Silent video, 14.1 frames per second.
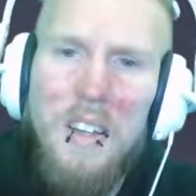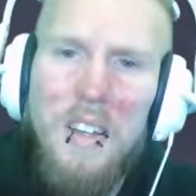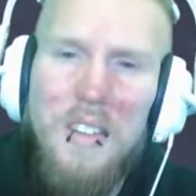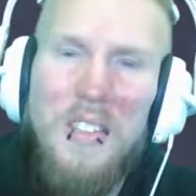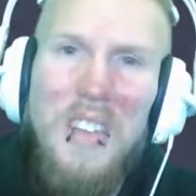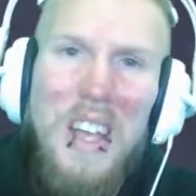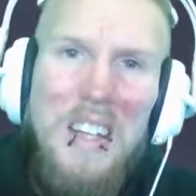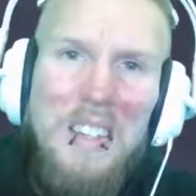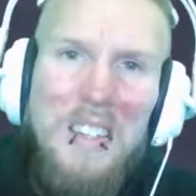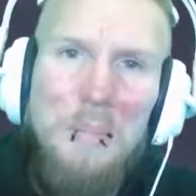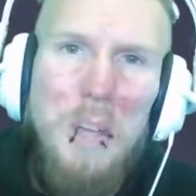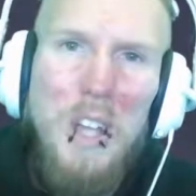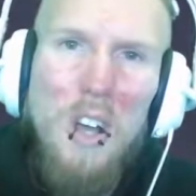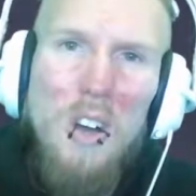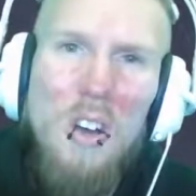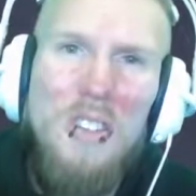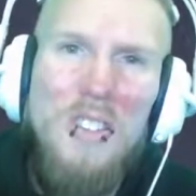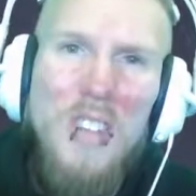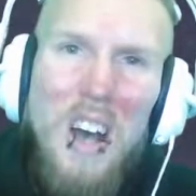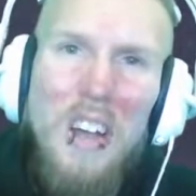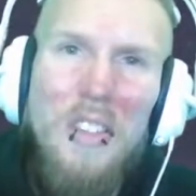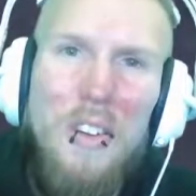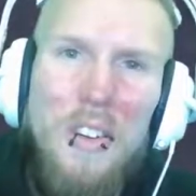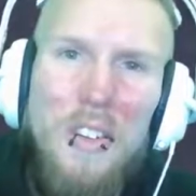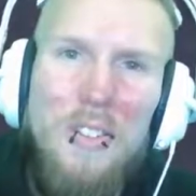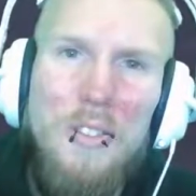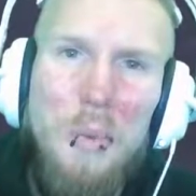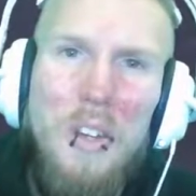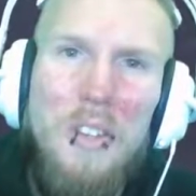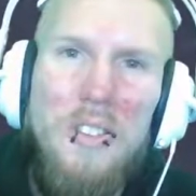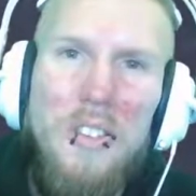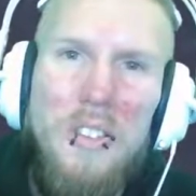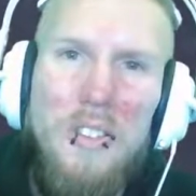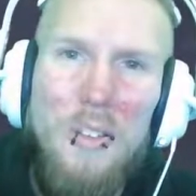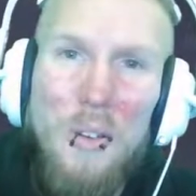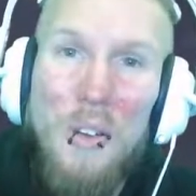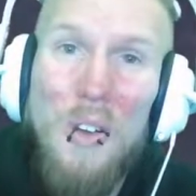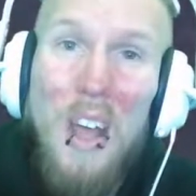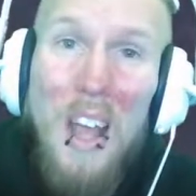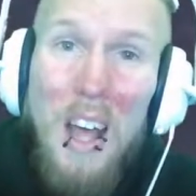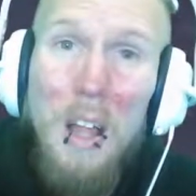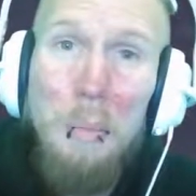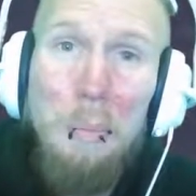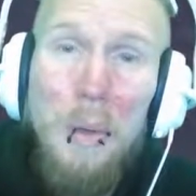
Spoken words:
that's because others wanted to help.